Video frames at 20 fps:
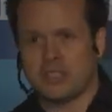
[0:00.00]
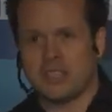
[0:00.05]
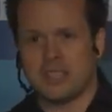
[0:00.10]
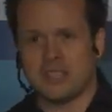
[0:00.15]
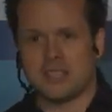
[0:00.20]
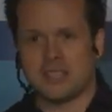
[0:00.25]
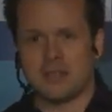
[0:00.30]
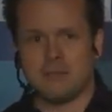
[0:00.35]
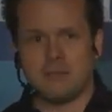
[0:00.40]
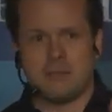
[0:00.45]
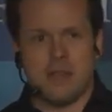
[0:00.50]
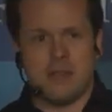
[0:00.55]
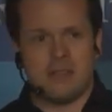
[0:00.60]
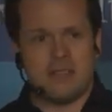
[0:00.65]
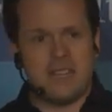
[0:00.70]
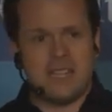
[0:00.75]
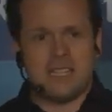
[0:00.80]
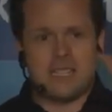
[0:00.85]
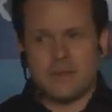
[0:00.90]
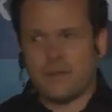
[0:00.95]
the system,
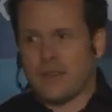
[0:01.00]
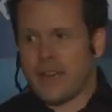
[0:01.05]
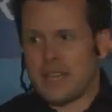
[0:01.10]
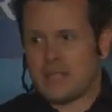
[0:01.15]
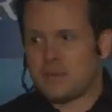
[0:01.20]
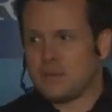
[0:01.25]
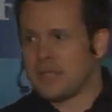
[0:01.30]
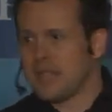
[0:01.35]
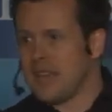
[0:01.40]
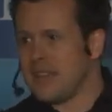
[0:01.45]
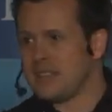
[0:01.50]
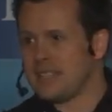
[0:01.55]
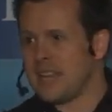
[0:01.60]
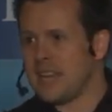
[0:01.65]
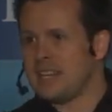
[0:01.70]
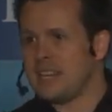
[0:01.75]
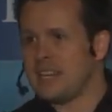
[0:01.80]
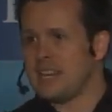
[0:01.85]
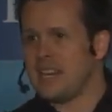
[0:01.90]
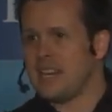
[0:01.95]
the interface was
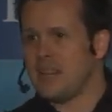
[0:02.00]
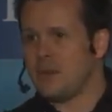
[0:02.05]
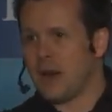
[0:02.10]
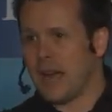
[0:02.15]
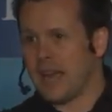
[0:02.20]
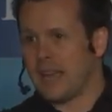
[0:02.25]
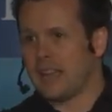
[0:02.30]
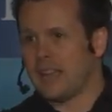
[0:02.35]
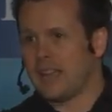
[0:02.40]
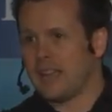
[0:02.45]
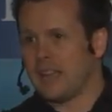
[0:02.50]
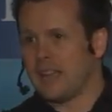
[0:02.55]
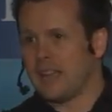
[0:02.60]
outdated anyway.